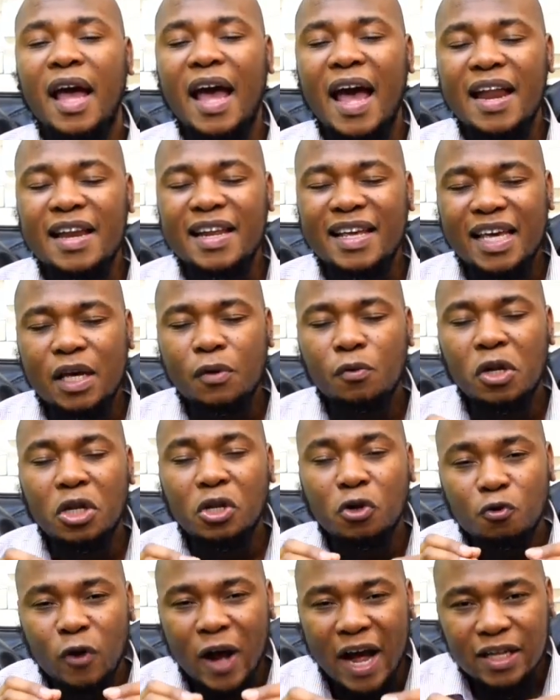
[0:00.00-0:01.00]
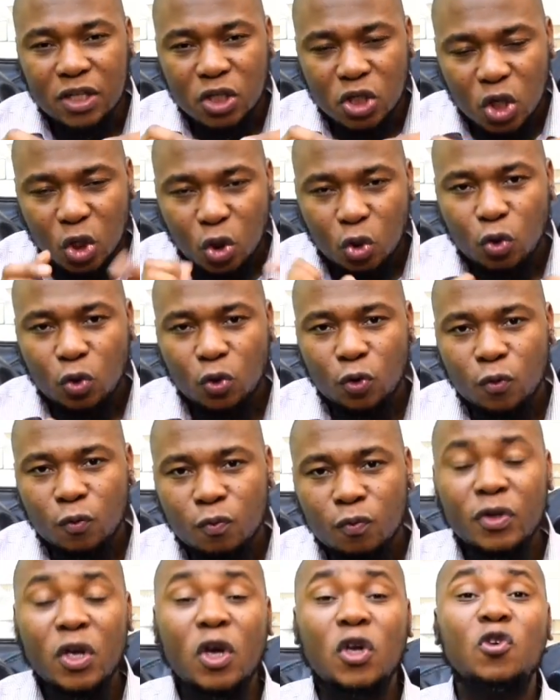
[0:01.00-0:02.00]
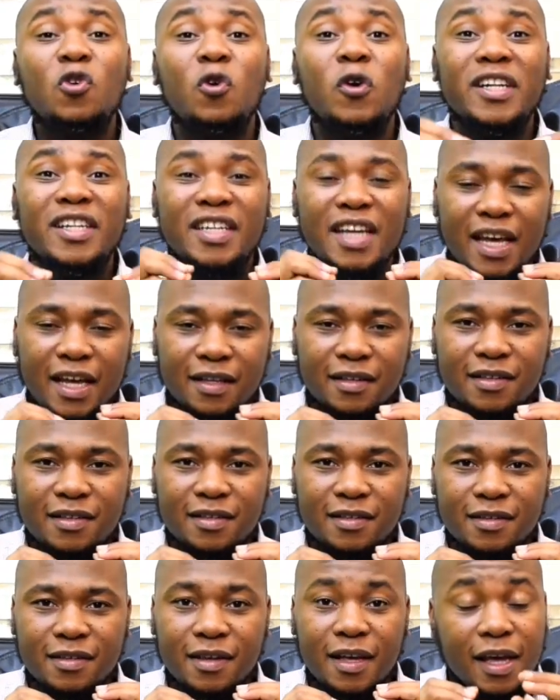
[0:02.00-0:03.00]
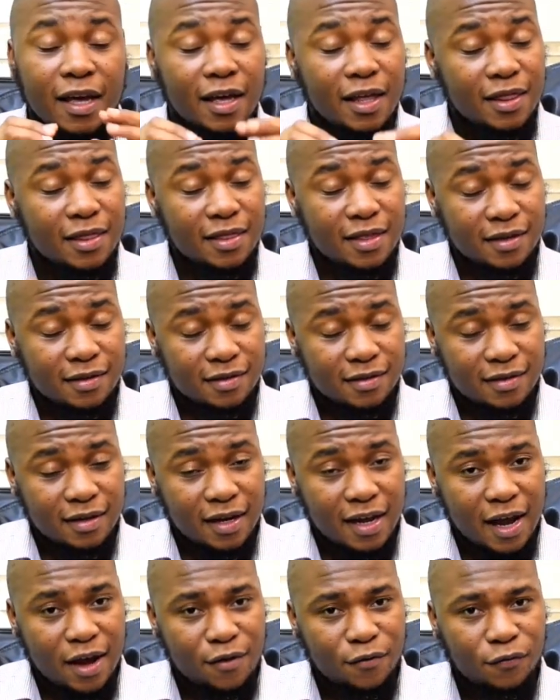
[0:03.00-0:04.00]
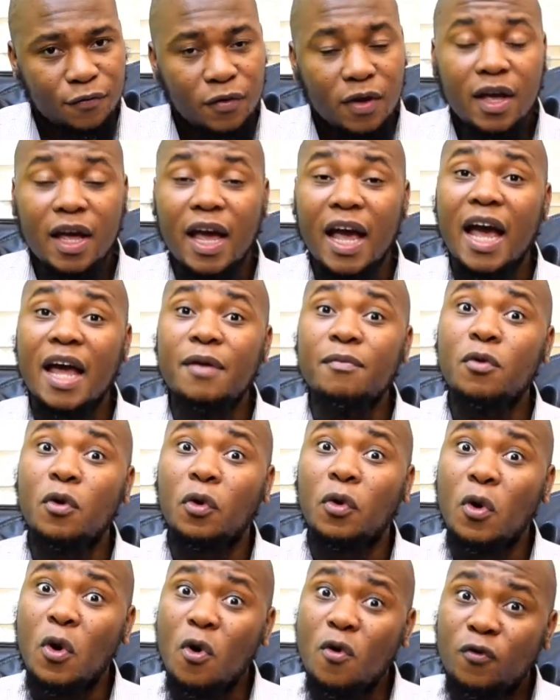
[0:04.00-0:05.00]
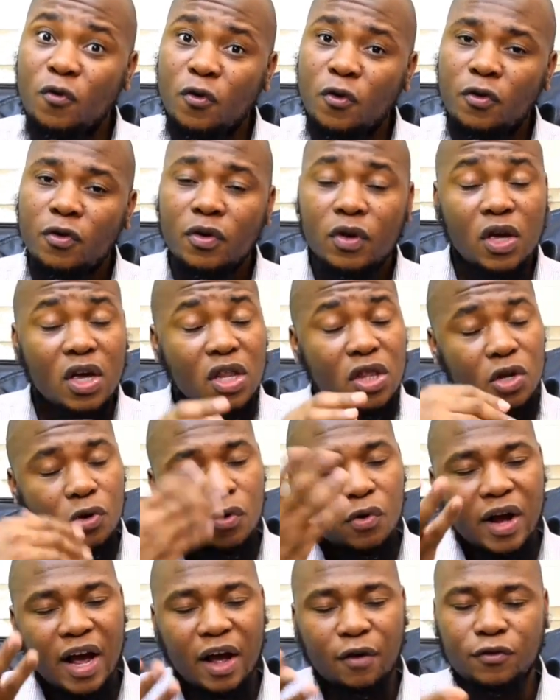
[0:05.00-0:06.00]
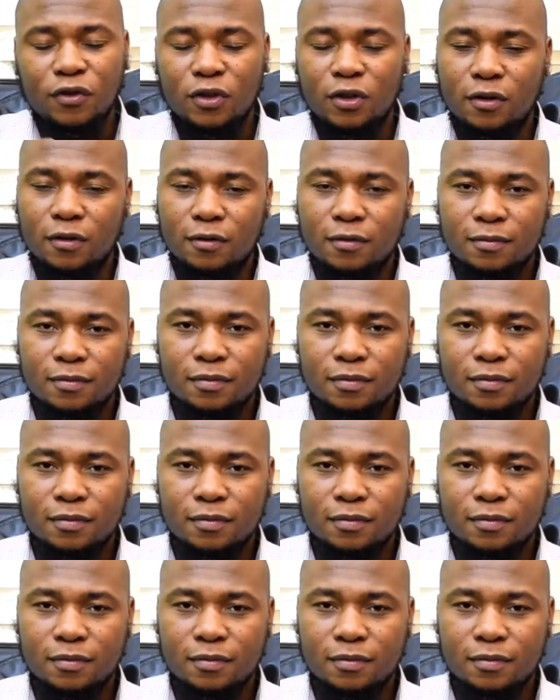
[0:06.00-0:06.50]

and He will grant you your deeds in this life and moreover in the hereafter.